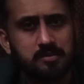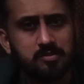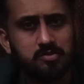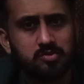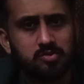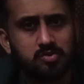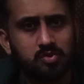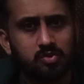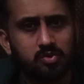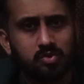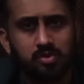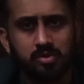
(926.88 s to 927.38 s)

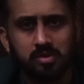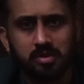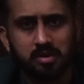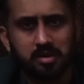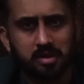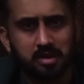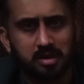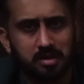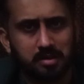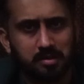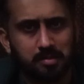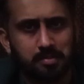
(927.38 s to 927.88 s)
So
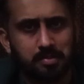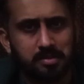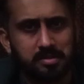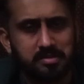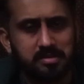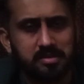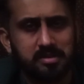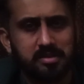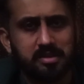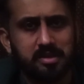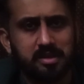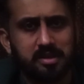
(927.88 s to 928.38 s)
a
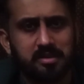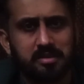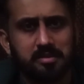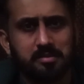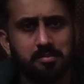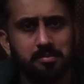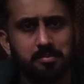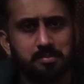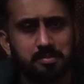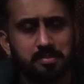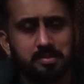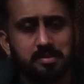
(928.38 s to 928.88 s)
person
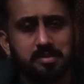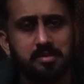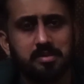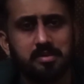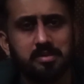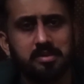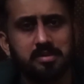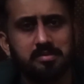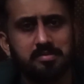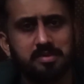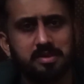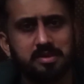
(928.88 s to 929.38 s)
can
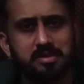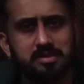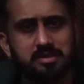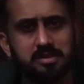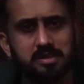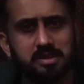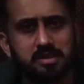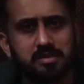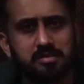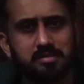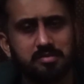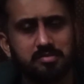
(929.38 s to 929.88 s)
be
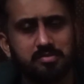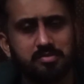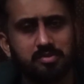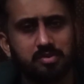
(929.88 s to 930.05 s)
differentiated